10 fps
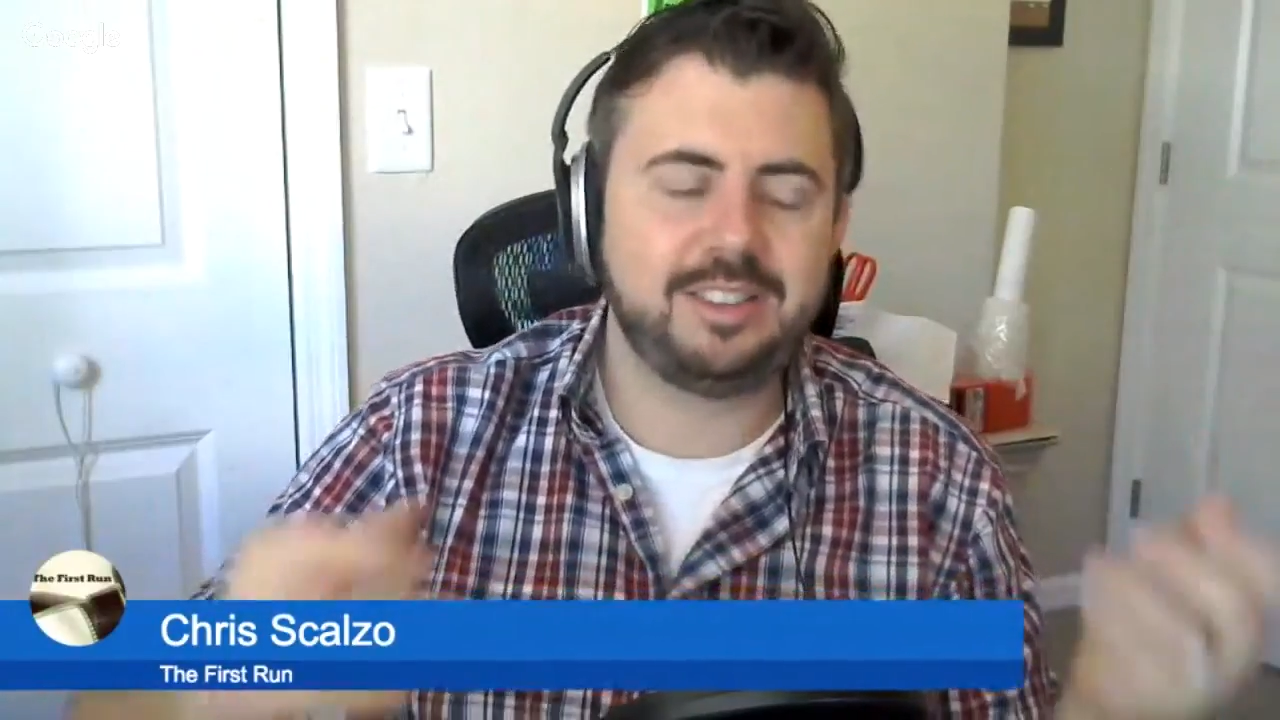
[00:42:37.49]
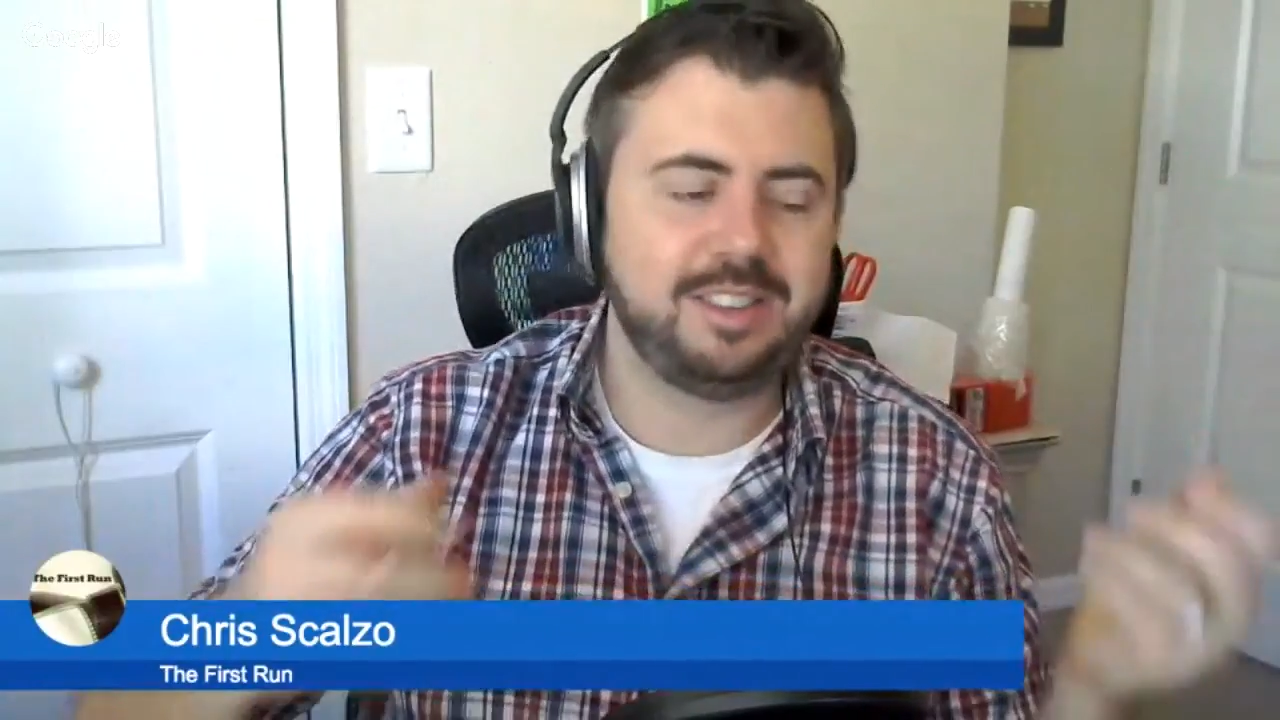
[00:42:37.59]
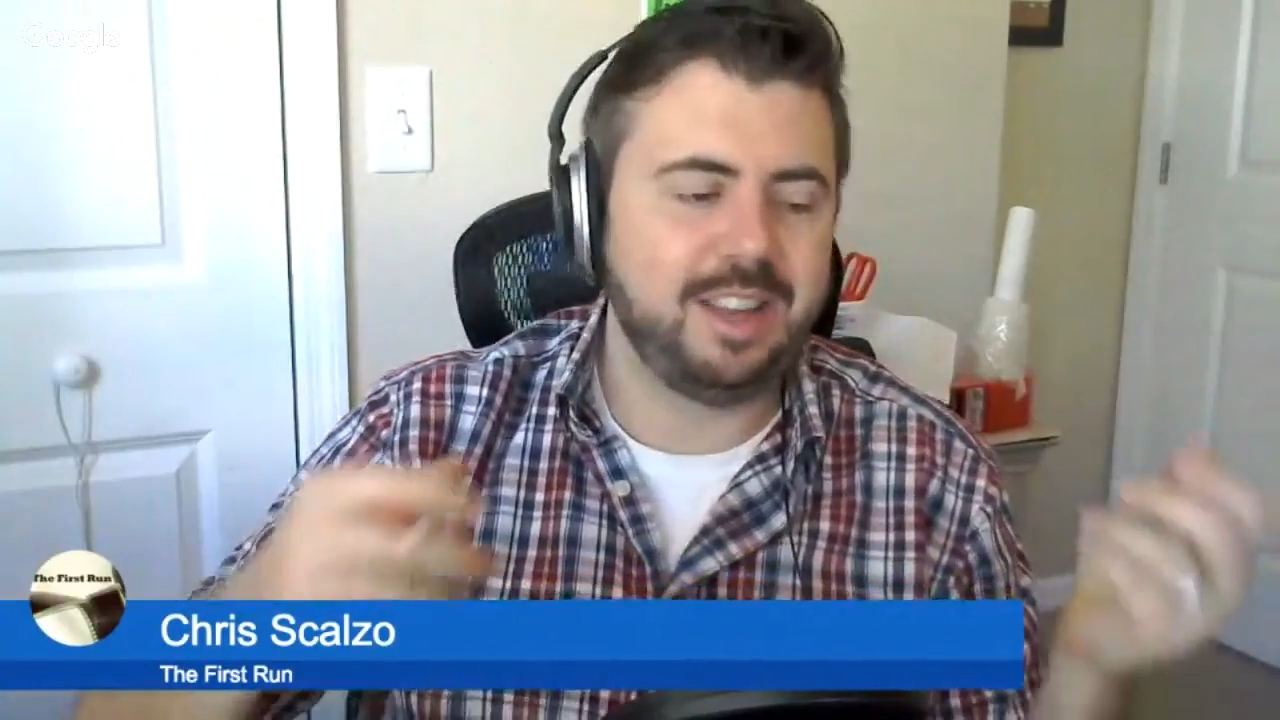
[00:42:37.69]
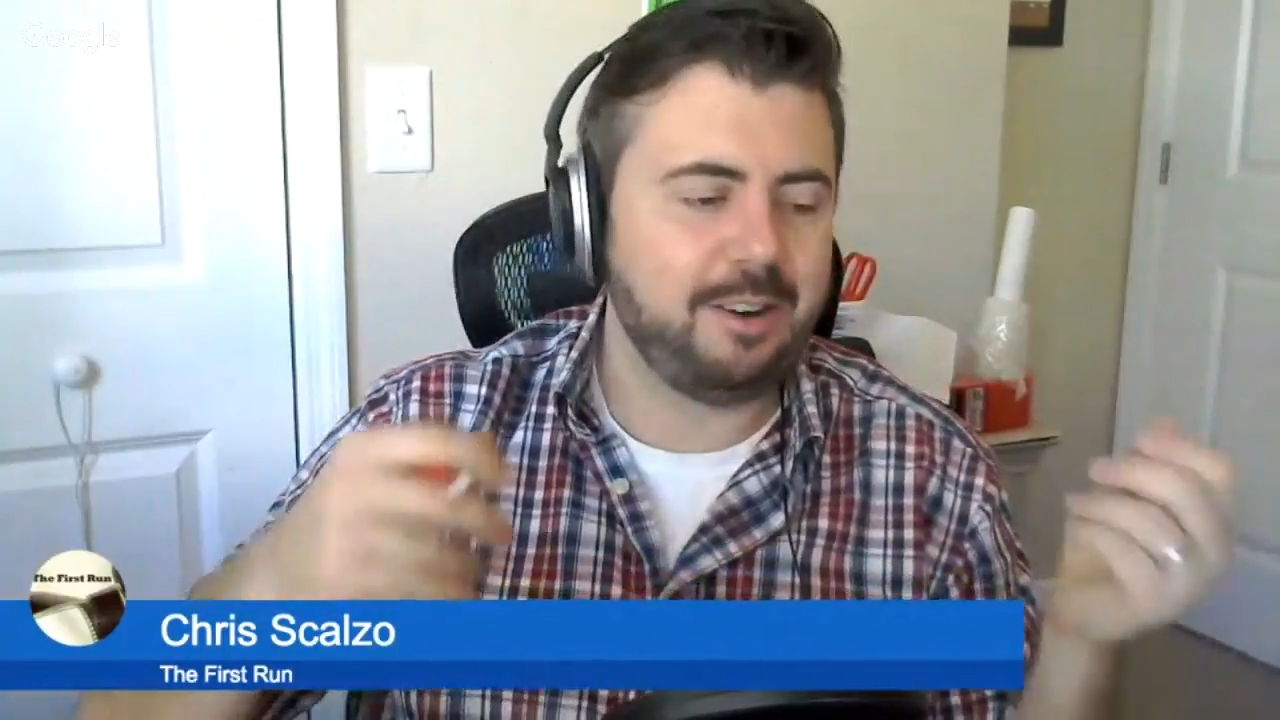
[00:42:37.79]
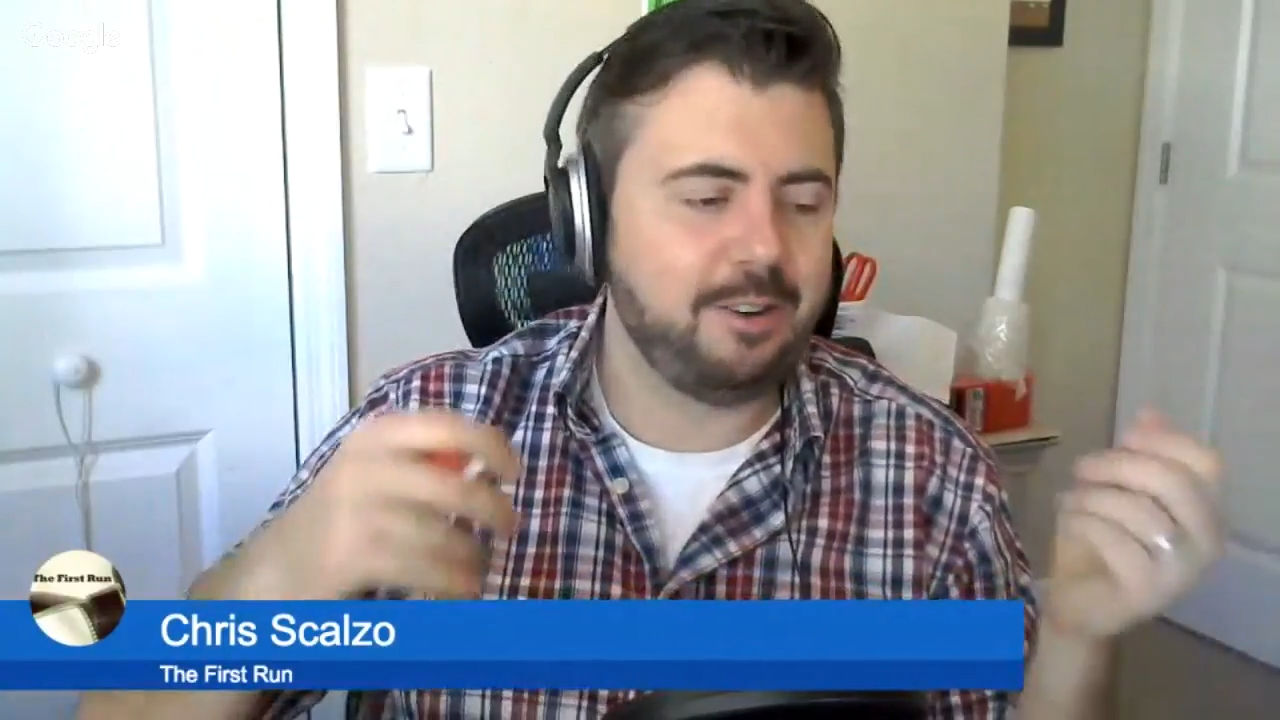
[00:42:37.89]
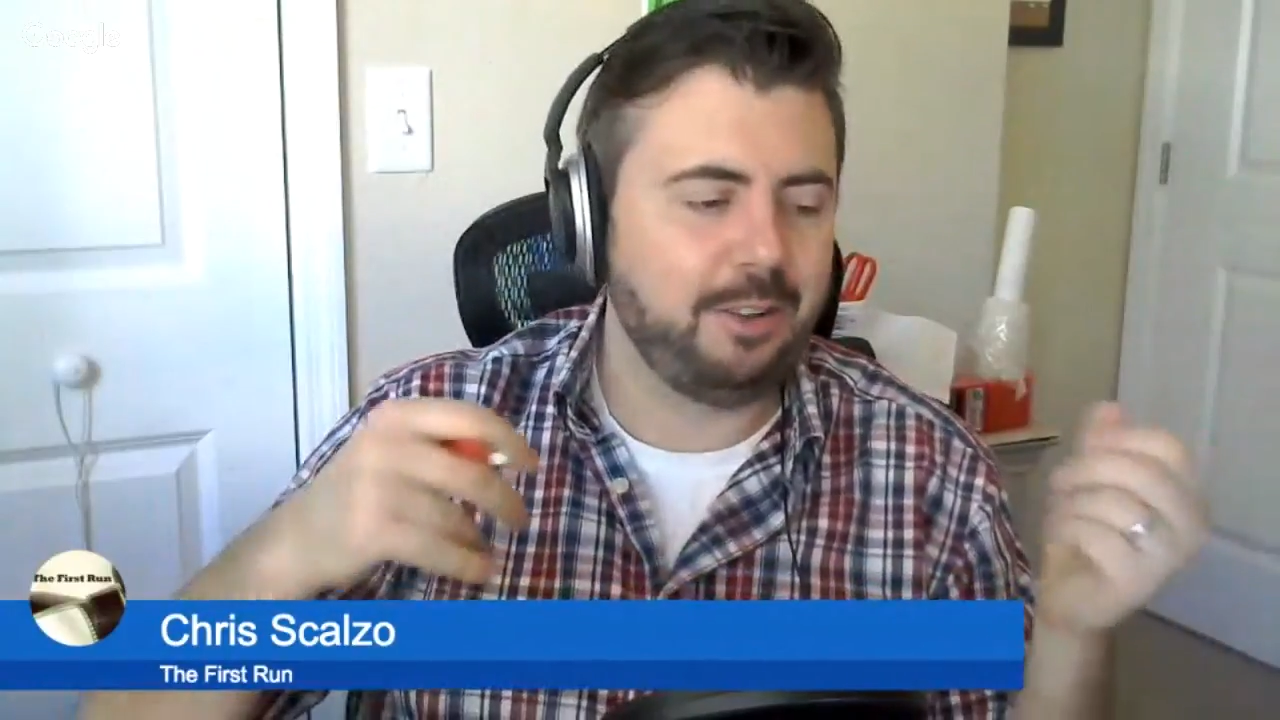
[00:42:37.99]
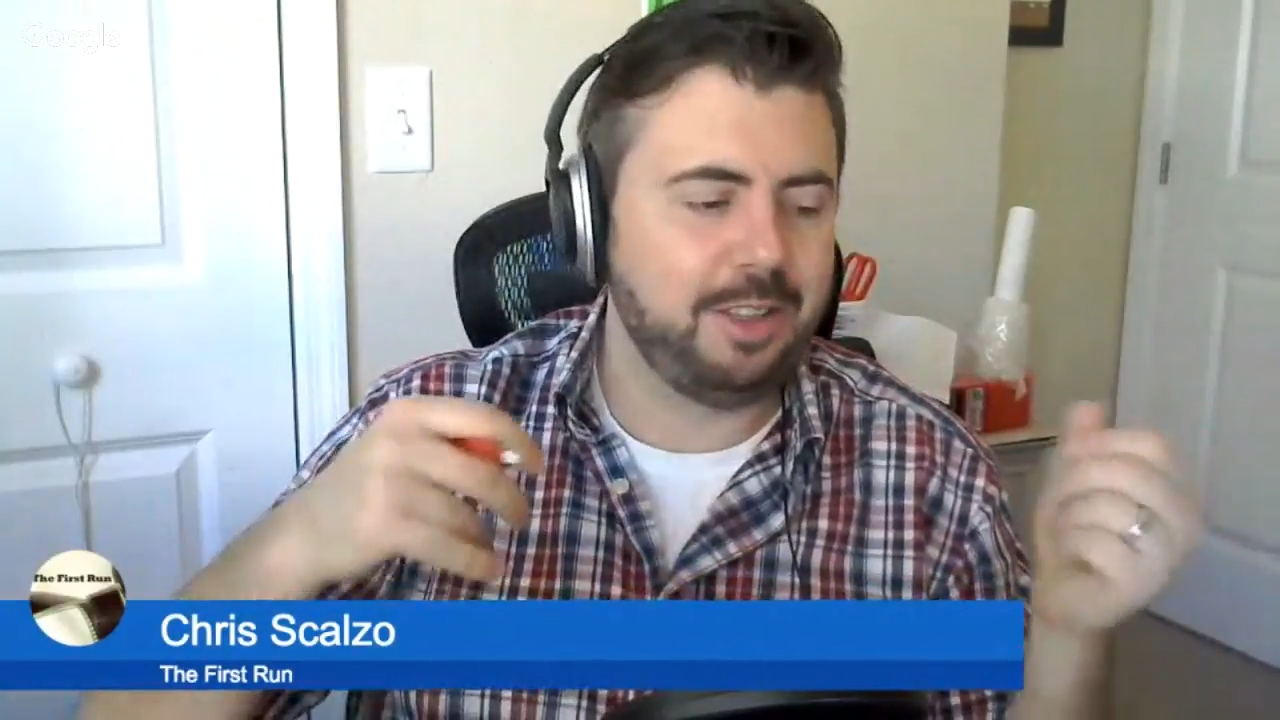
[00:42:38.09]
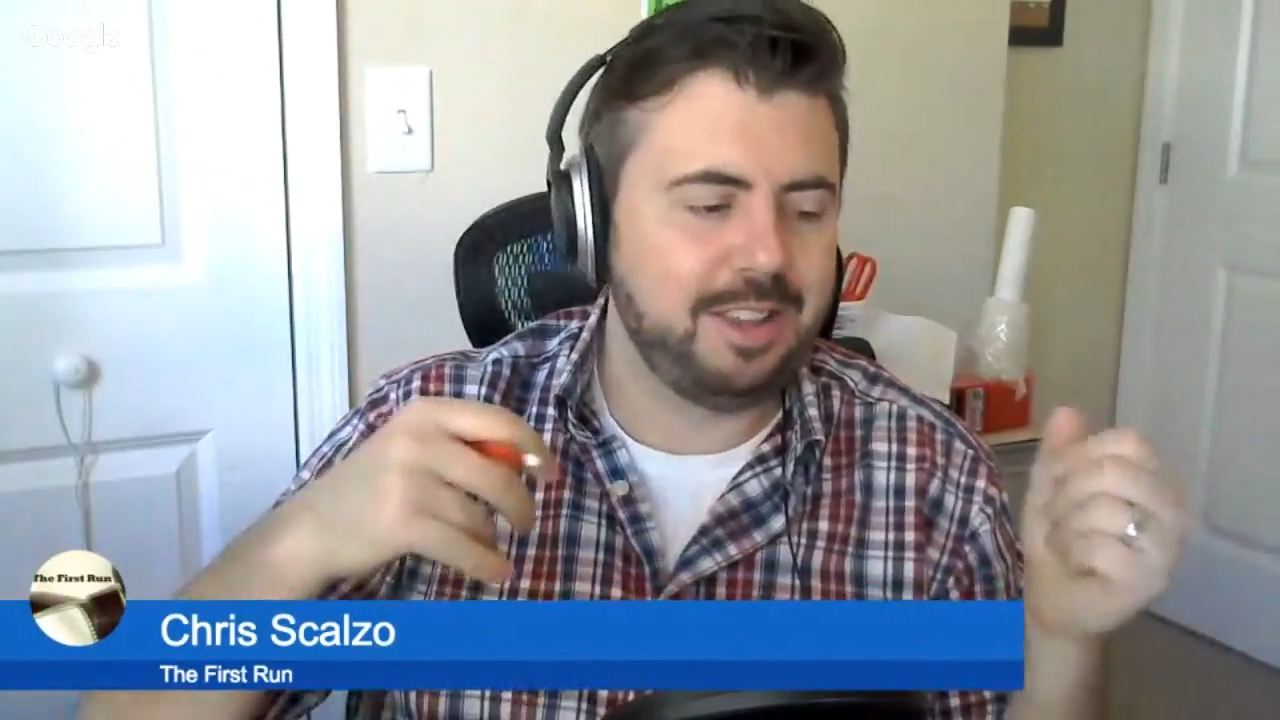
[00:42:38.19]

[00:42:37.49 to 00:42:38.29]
not only